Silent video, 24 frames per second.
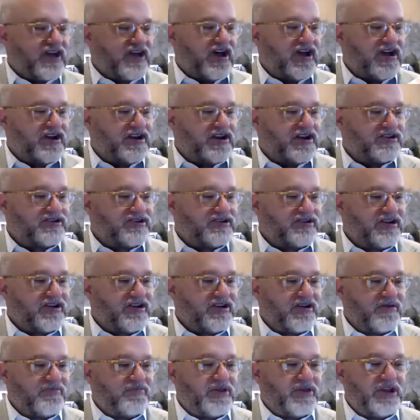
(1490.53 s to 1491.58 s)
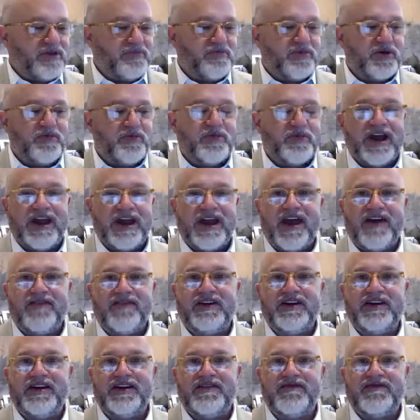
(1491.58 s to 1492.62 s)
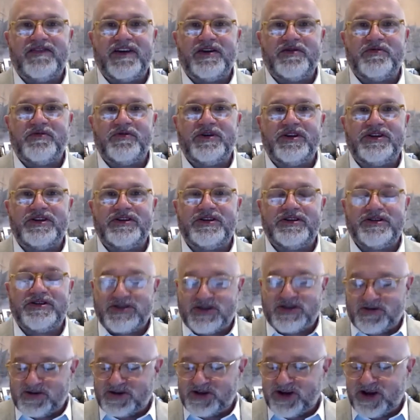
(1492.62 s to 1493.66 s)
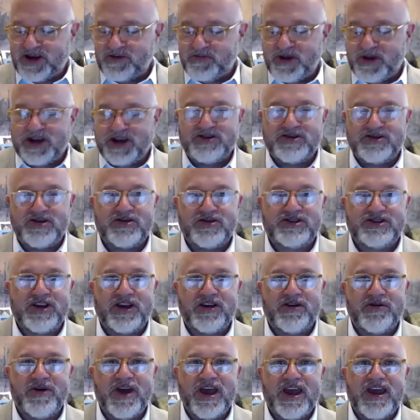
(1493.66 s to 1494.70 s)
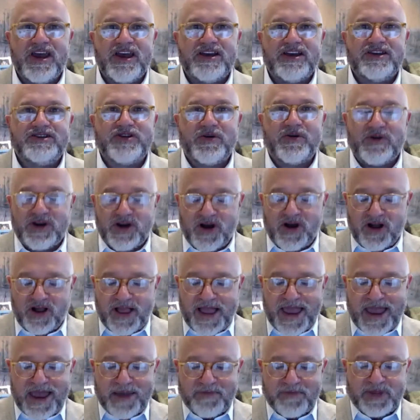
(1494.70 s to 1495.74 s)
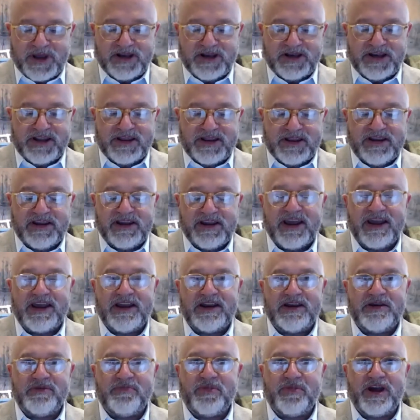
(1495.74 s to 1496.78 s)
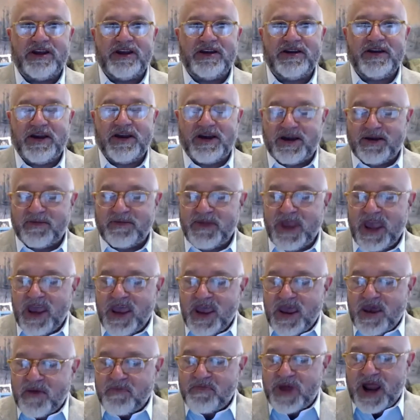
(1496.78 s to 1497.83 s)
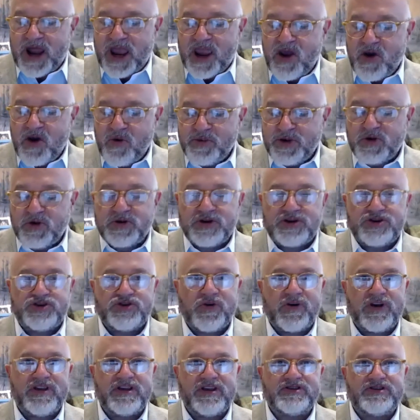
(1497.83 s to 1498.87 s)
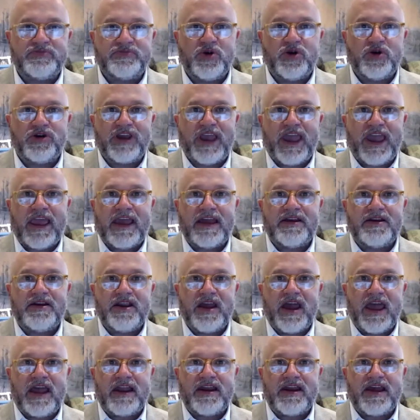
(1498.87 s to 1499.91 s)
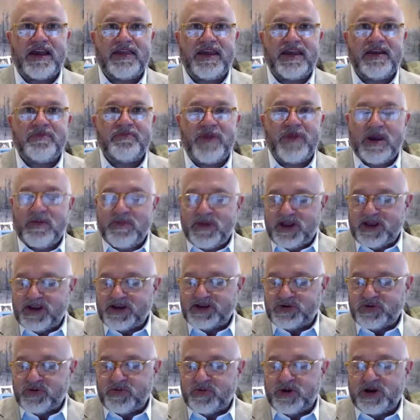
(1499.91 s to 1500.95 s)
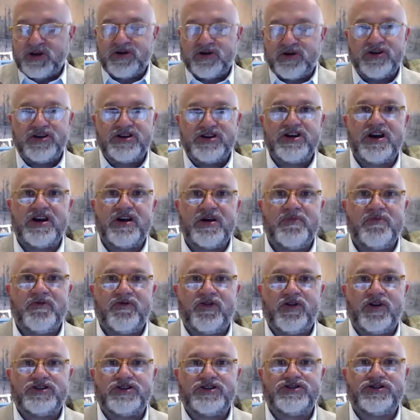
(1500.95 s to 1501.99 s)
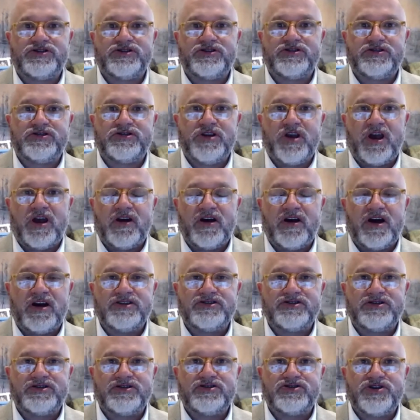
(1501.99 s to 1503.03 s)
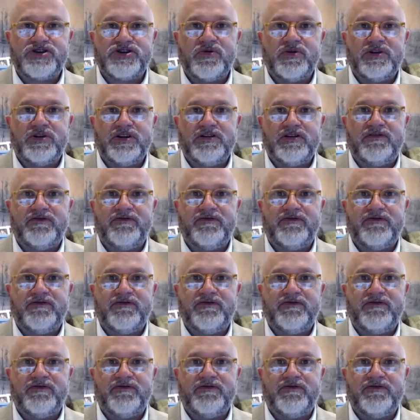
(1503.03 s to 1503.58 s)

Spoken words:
honest people by having an event with Sir John Major. So it all happened in the end. But I hope you enjoy this book. And I think maybe this would be a good time for us to show a little